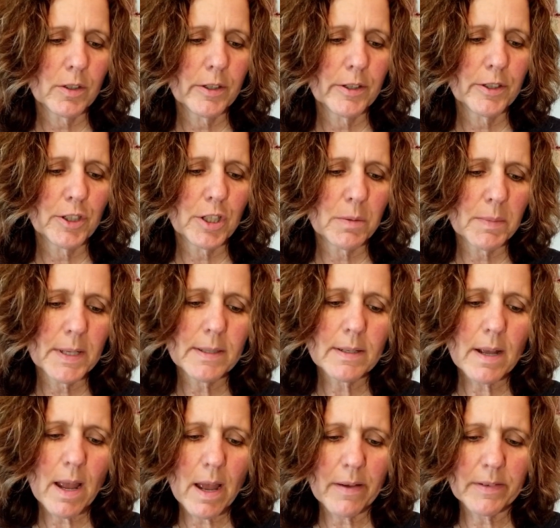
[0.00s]
She meant to
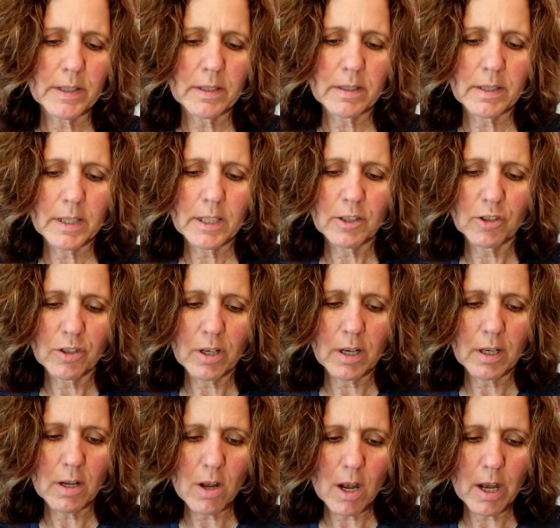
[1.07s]
have it stitched
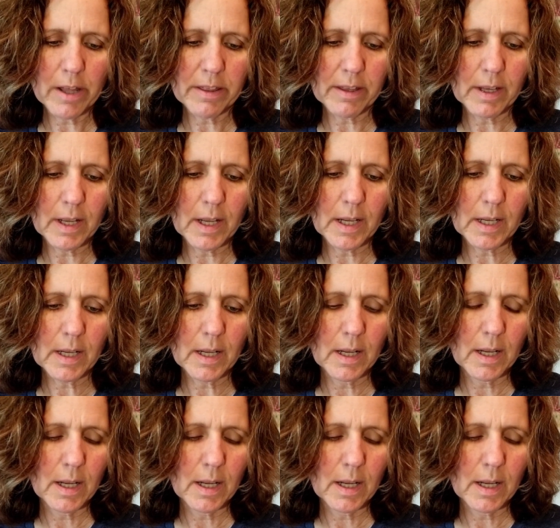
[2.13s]
on Gothic,